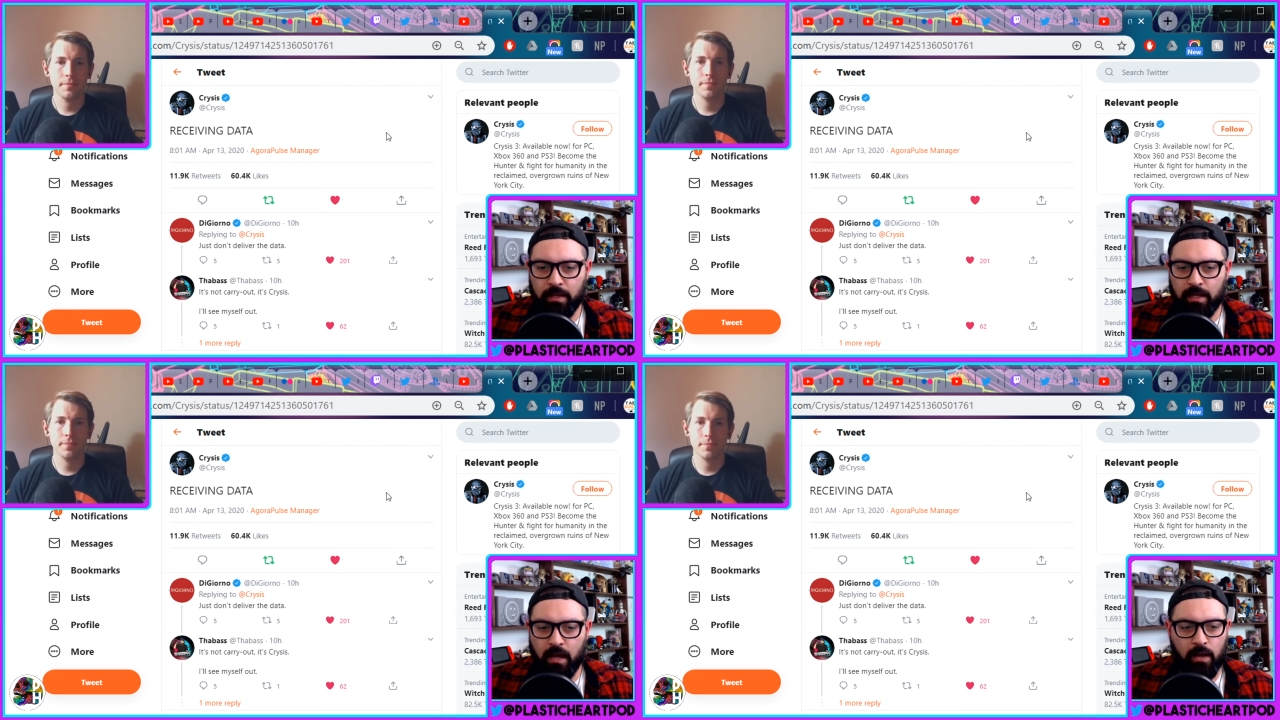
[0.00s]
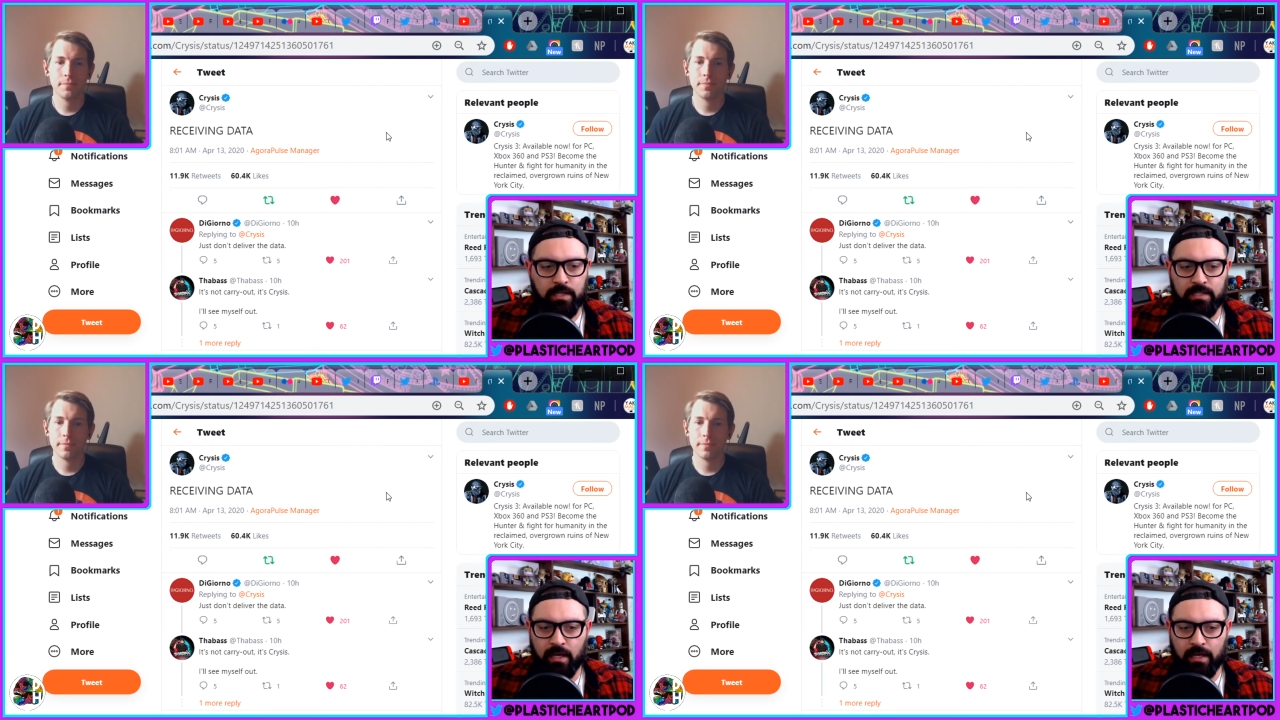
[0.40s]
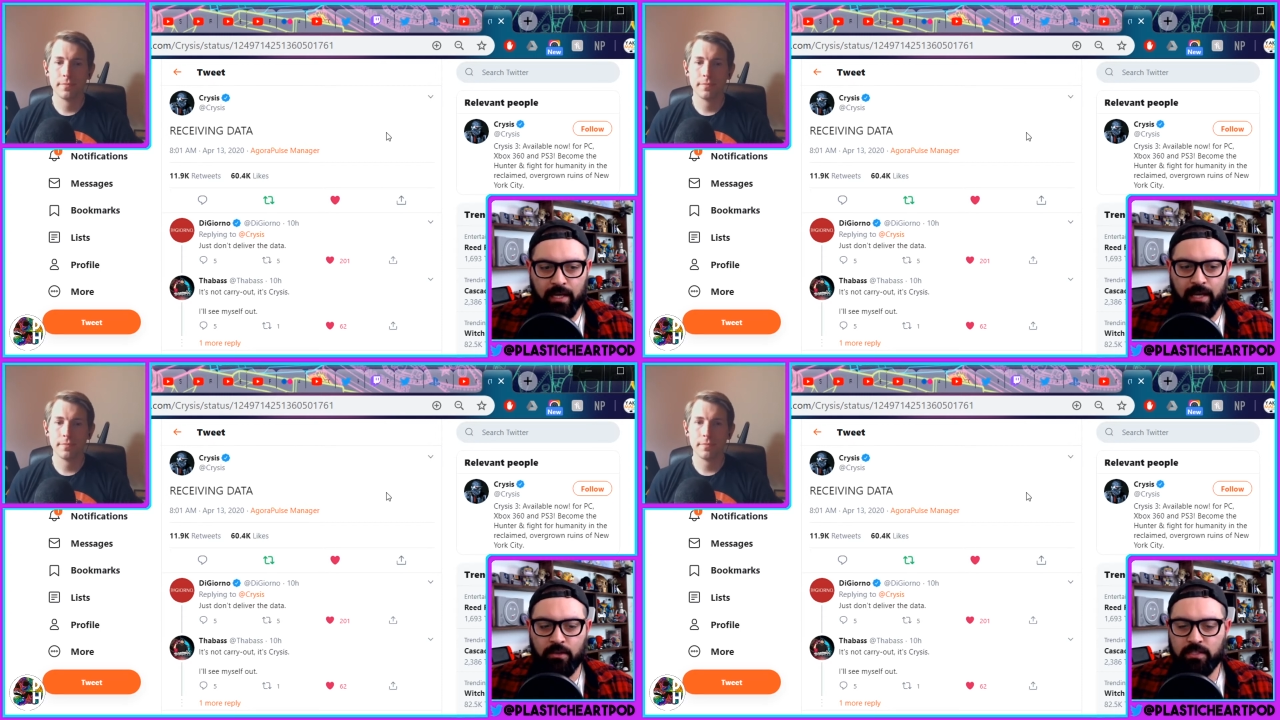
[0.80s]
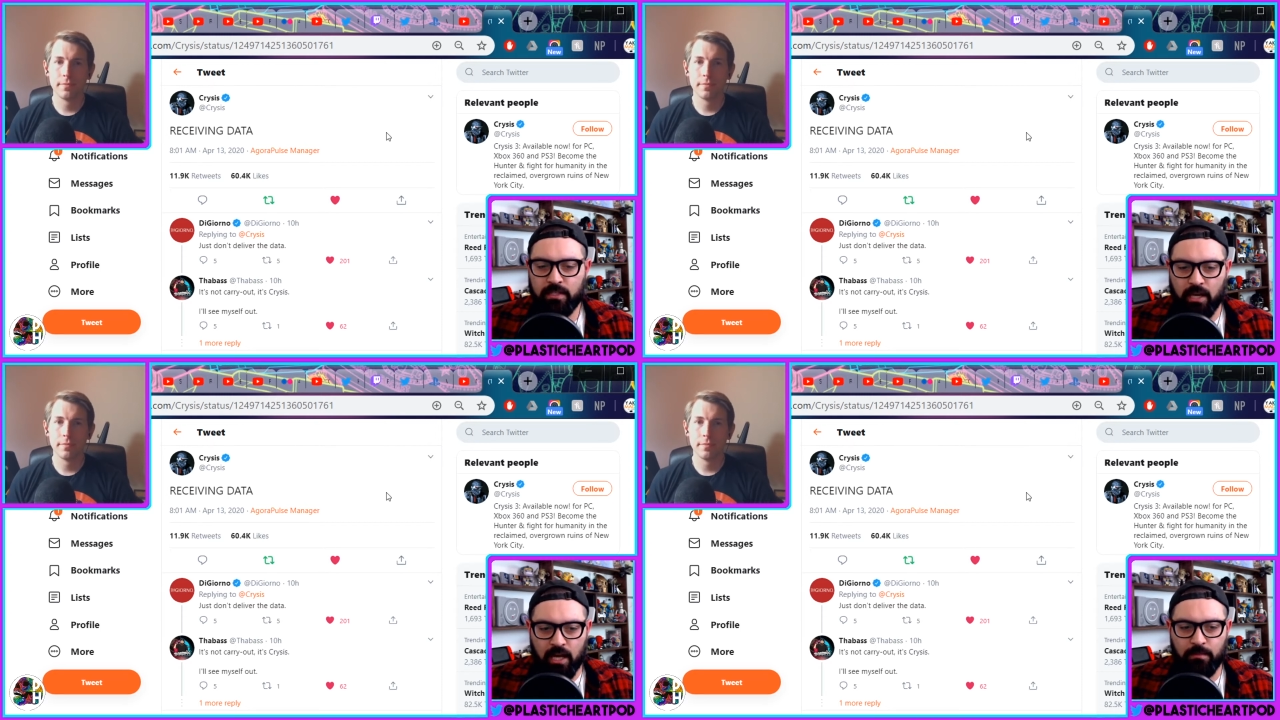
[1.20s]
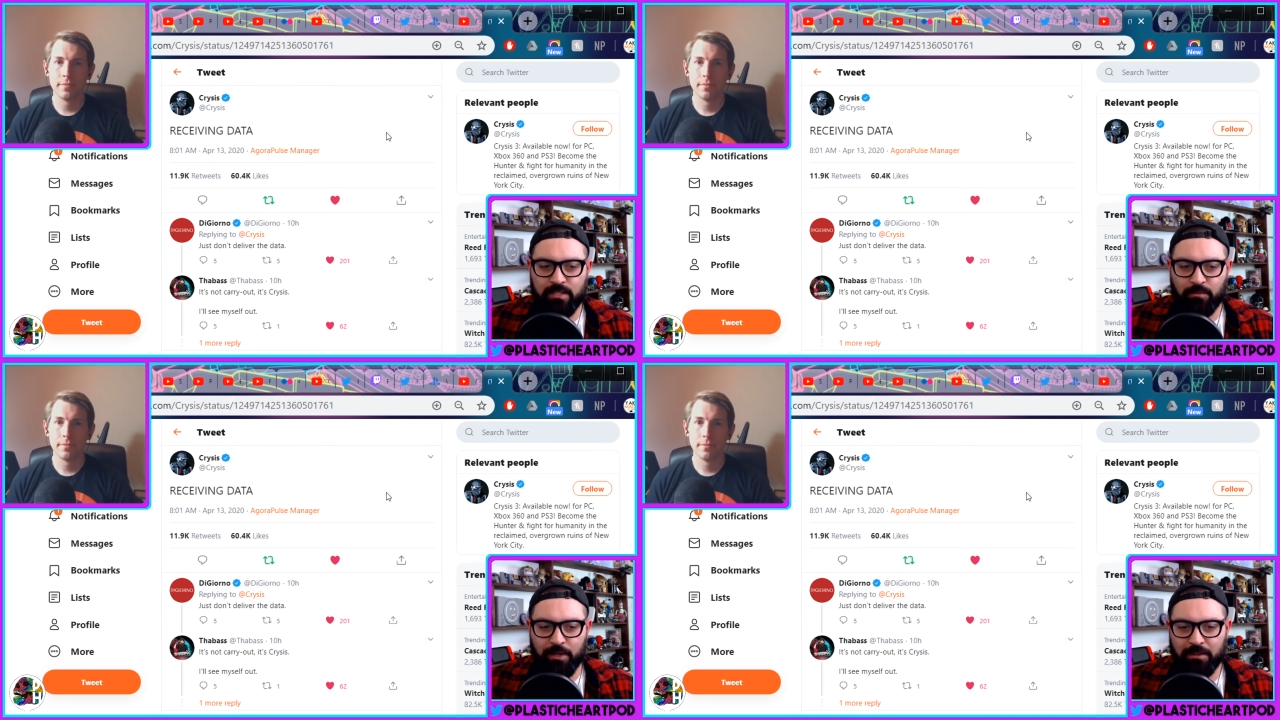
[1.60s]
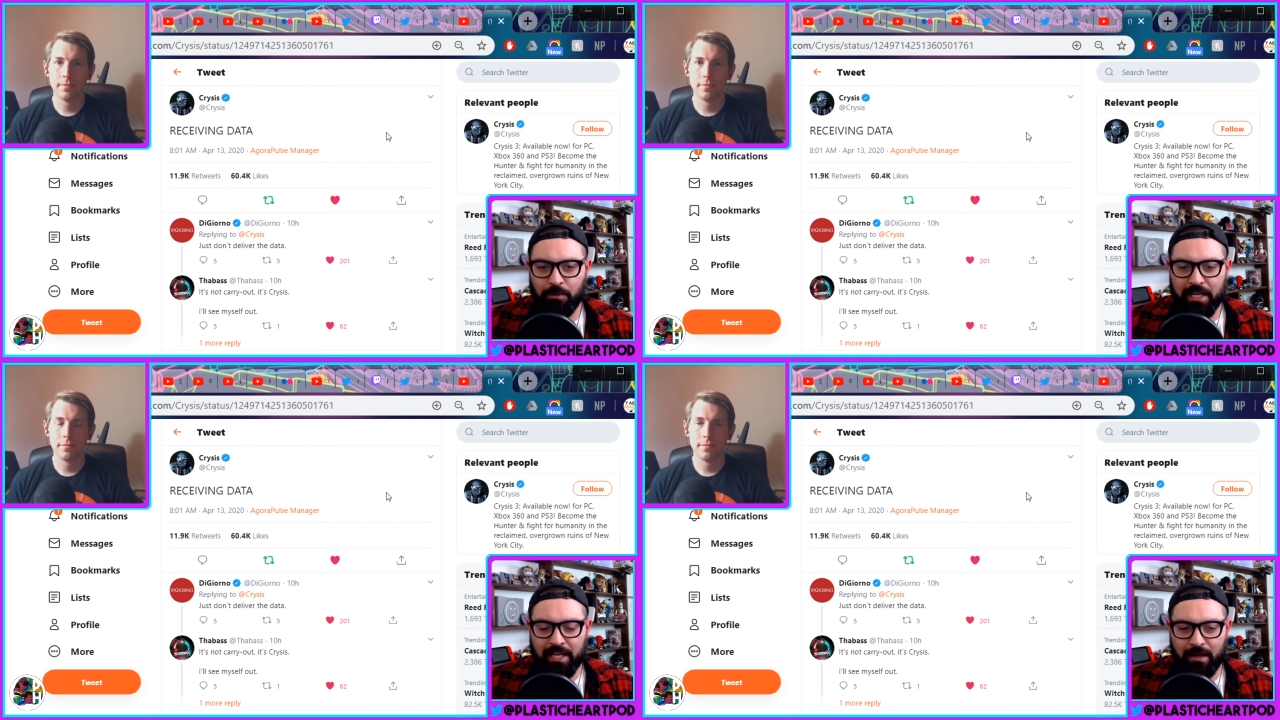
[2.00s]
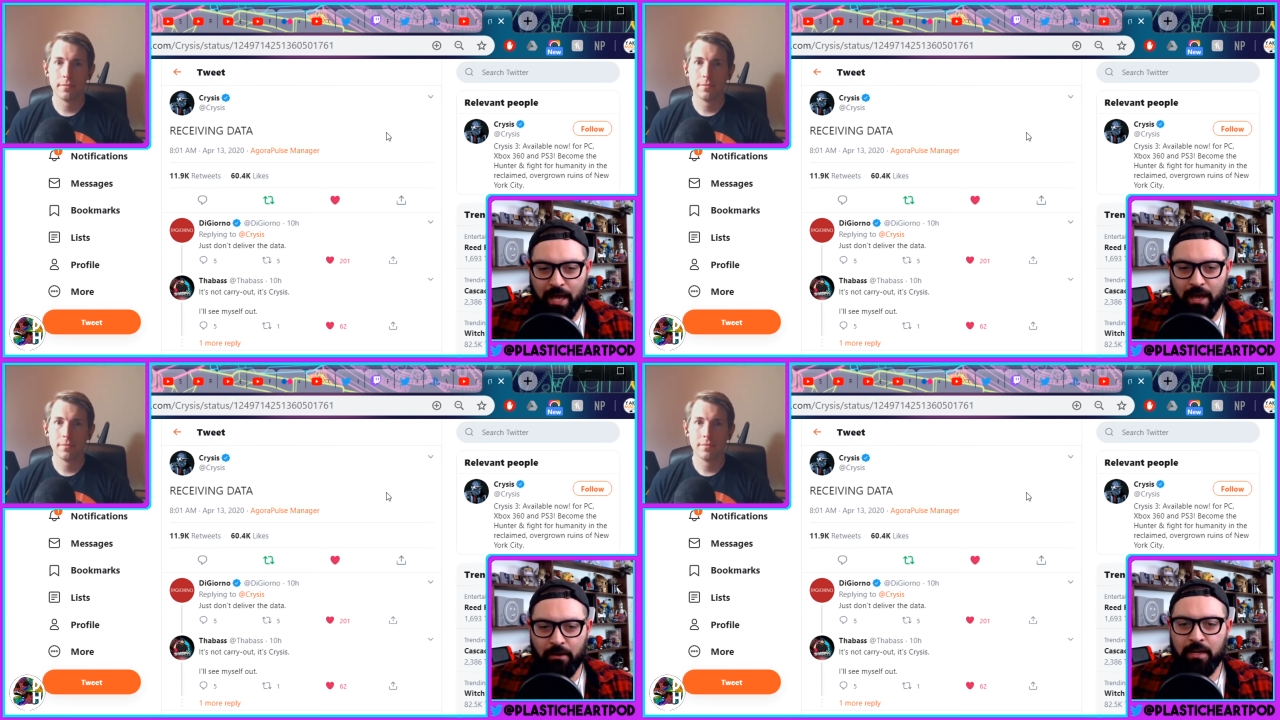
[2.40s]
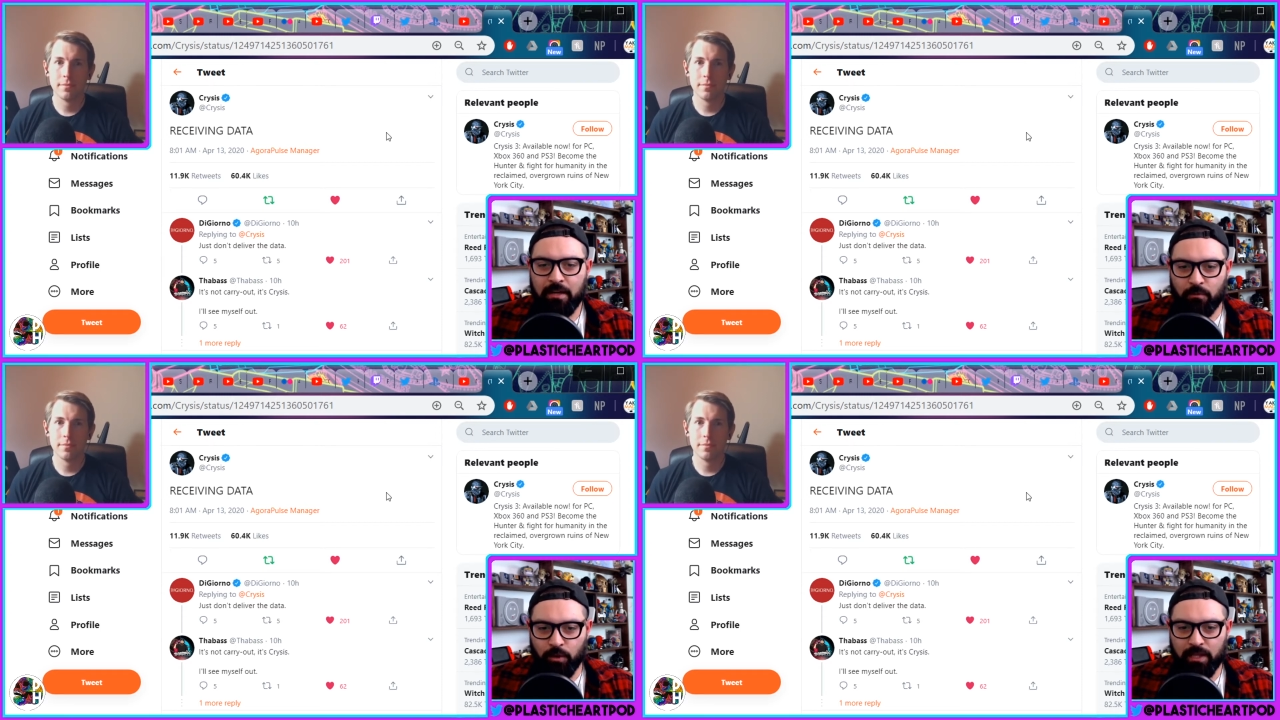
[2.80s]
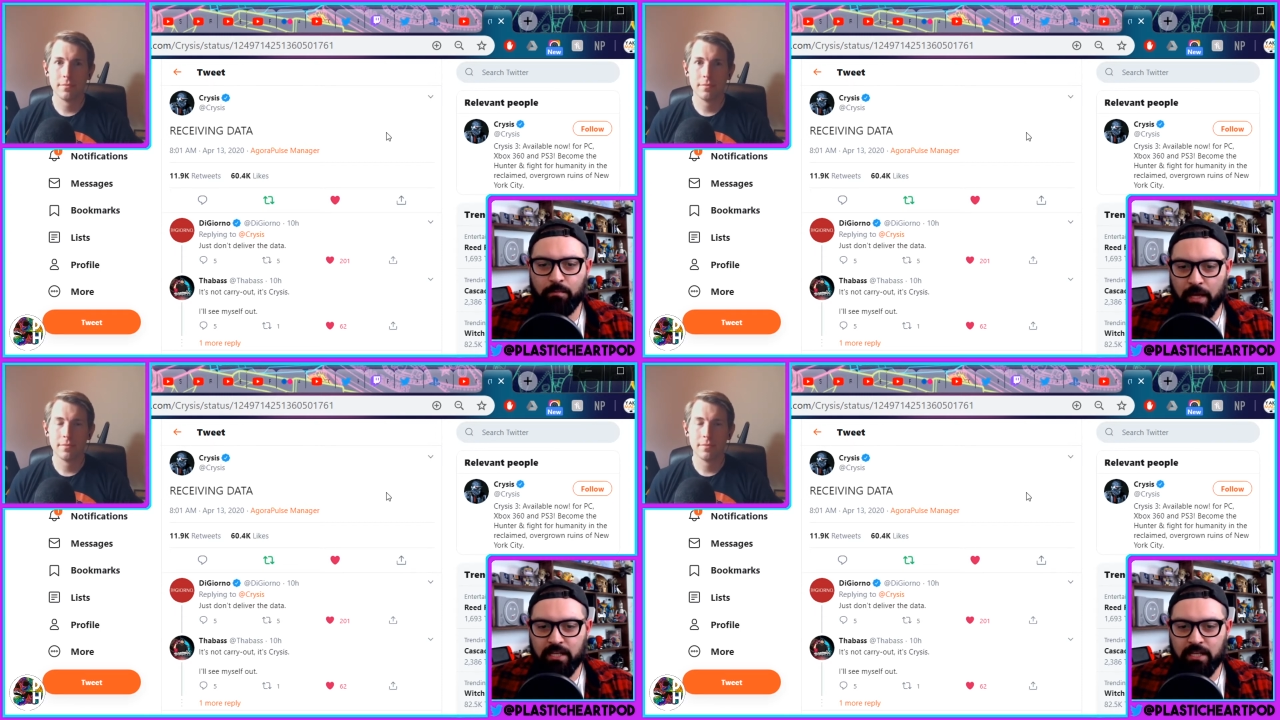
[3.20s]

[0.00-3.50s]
Speaker 1: but I always dug it. And they're synonymous with, when it came out, really